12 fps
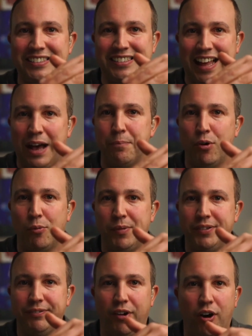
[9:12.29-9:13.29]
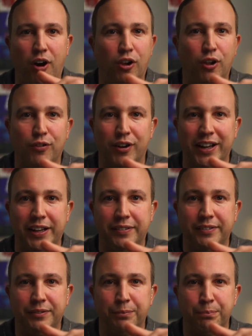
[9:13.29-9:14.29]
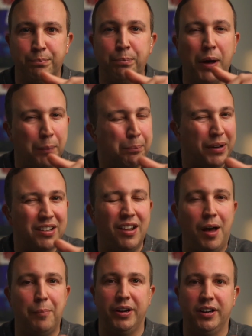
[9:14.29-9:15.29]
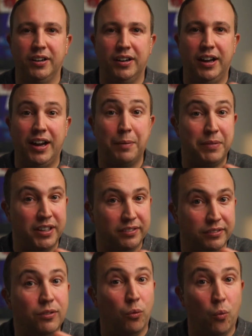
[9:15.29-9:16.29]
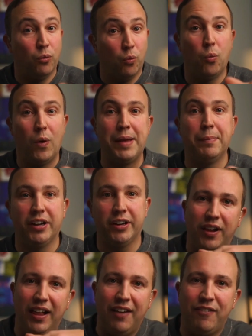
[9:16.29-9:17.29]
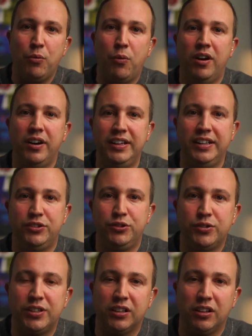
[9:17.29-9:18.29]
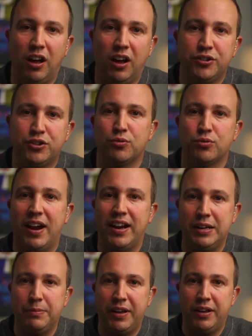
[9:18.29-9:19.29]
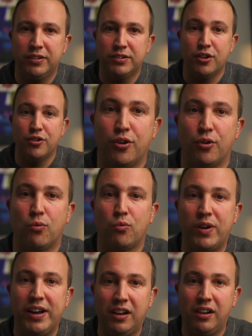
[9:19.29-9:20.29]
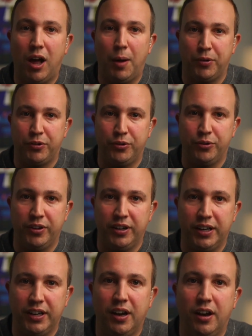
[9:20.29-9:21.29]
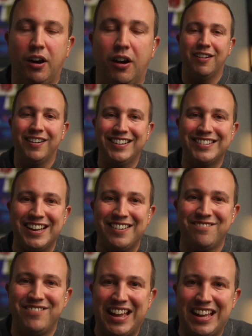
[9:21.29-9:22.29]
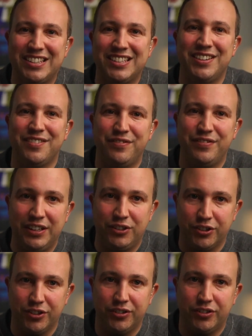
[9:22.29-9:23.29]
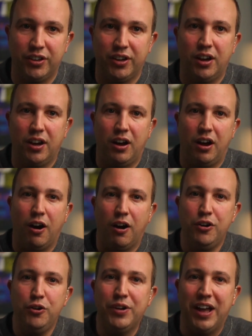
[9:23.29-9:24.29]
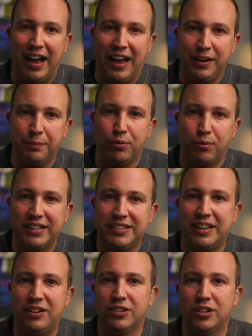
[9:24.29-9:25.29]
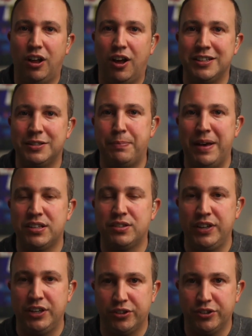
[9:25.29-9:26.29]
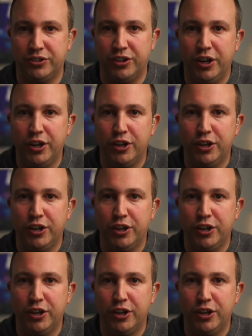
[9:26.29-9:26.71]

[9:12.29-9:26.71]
is that moment all over again, but a lot bigger, and I mean way bigger. While everyone is using Claude to write emails, the real opportunity are in its advanced features. Our new guide breaks down Claude's best features,